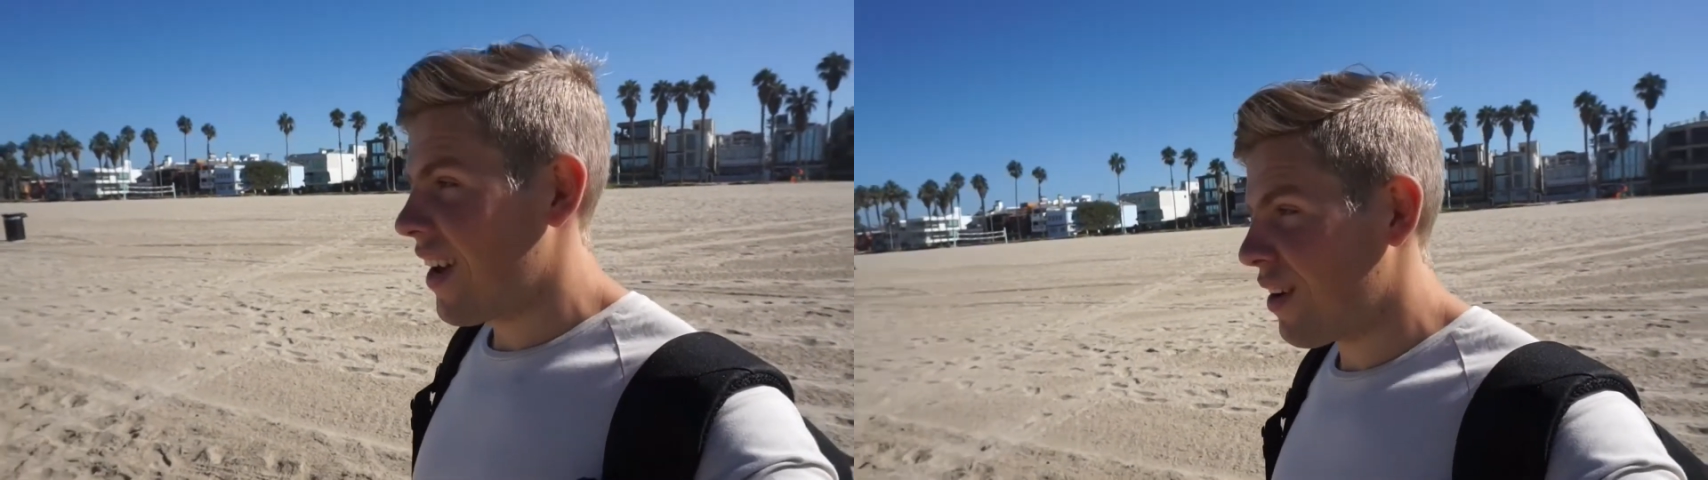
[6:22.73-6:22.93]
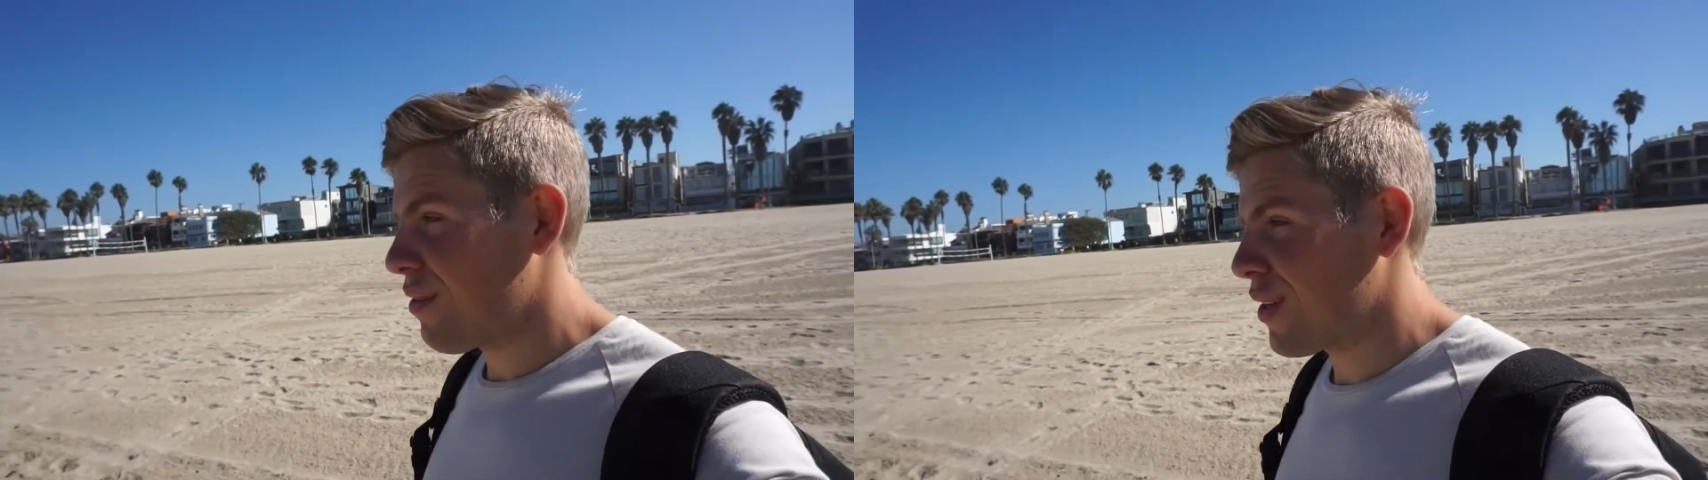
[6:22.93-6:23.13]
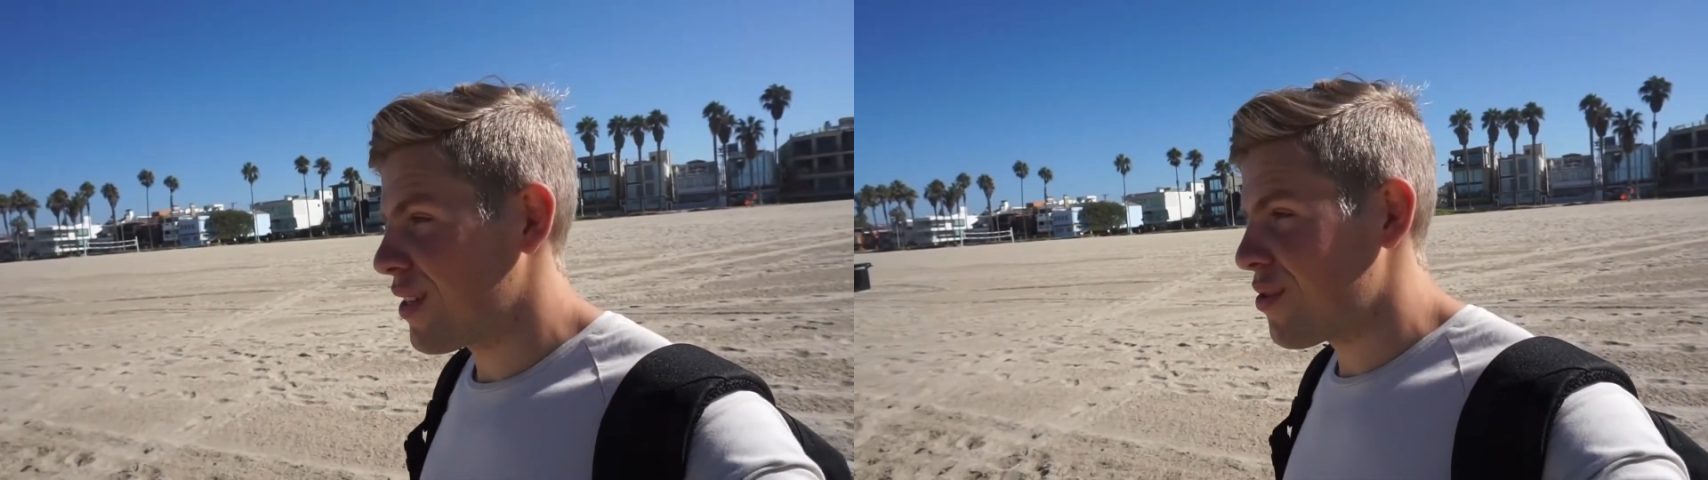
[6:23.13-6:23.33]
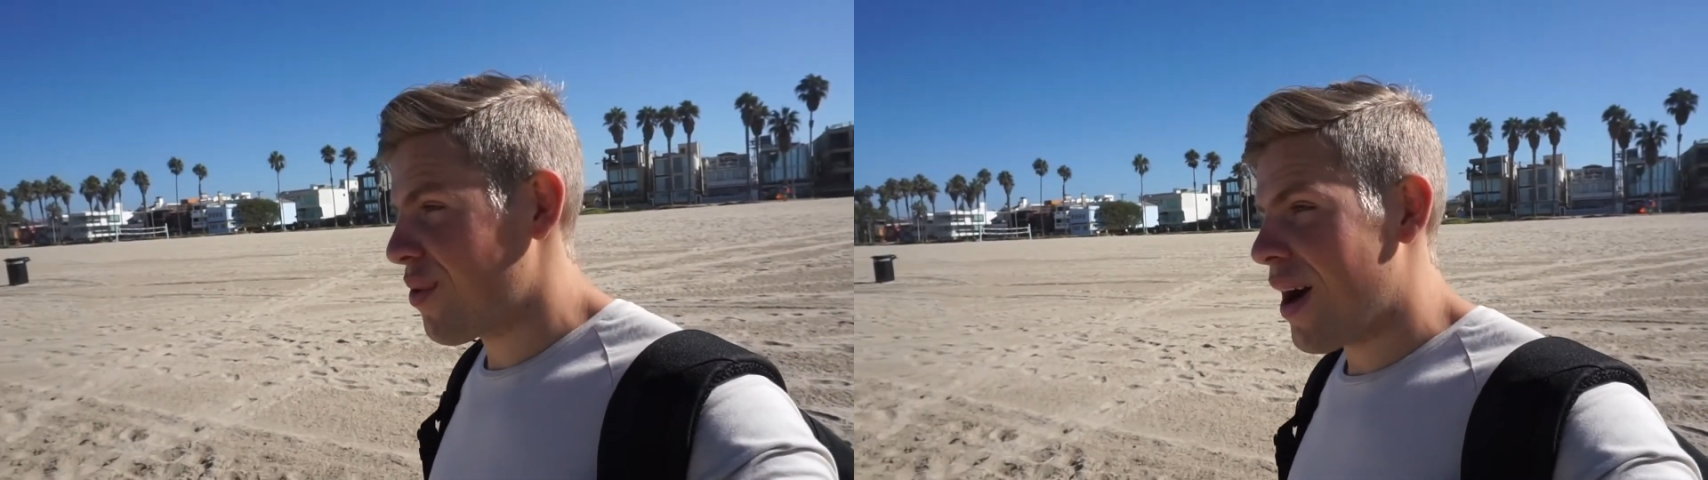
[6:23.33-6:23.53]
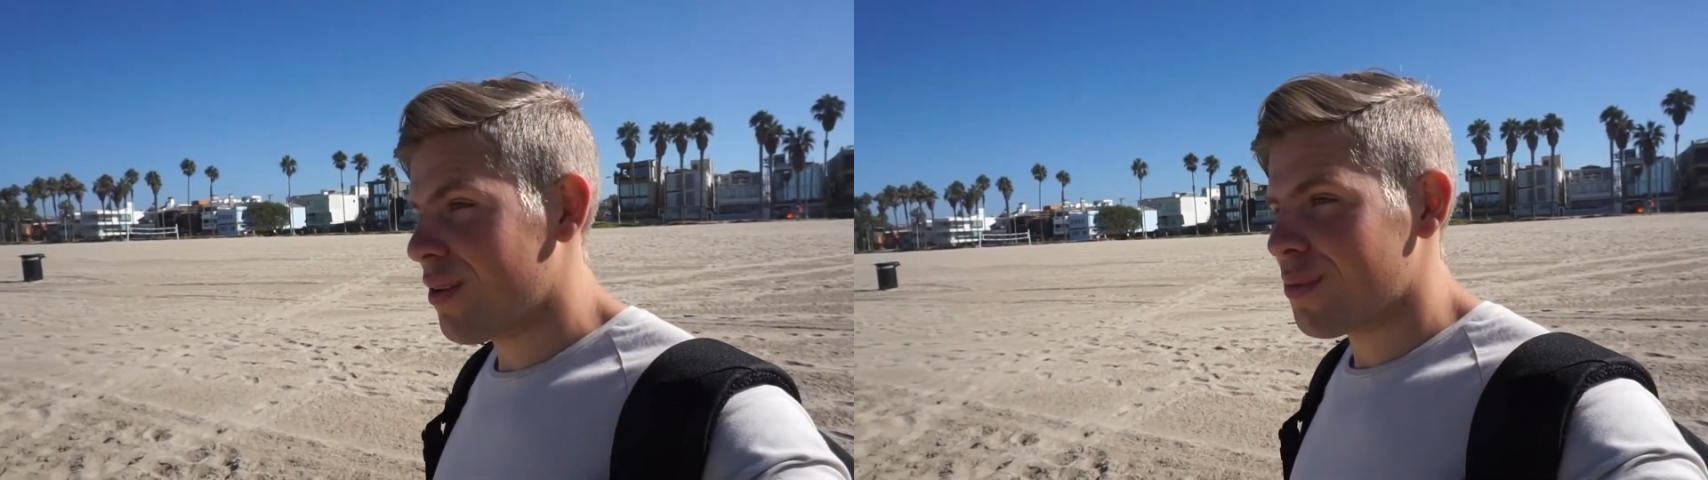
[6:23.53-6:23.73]
I fucking
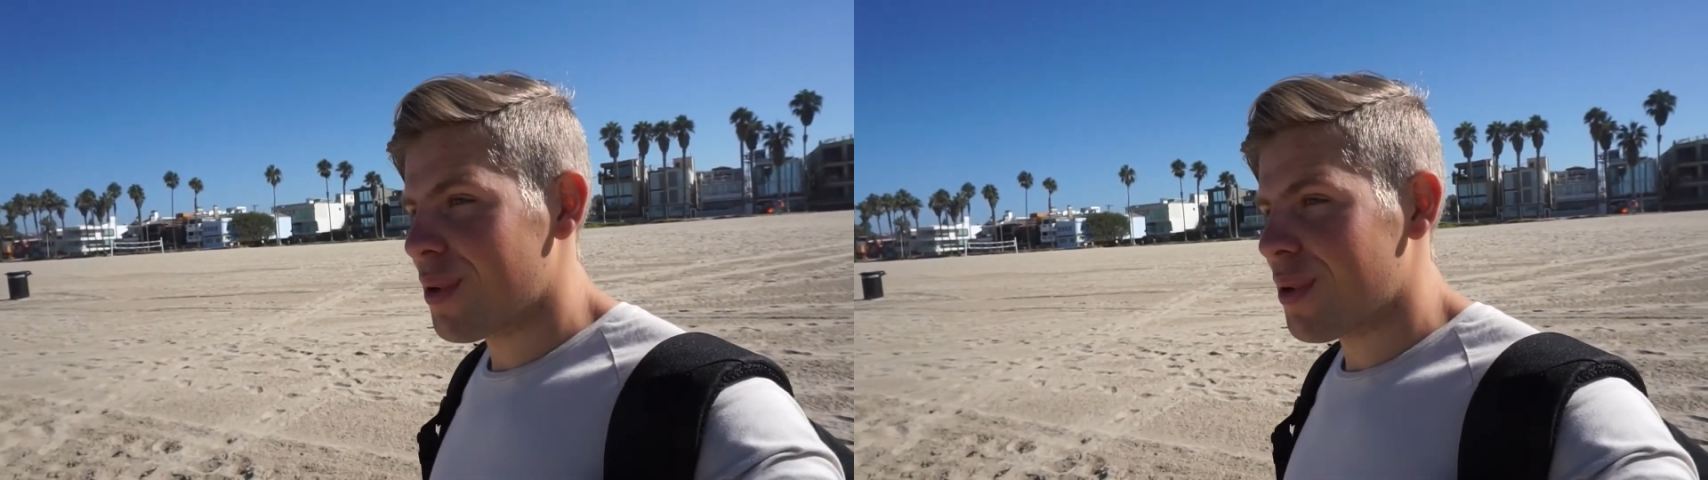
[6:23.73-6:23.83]
drowned,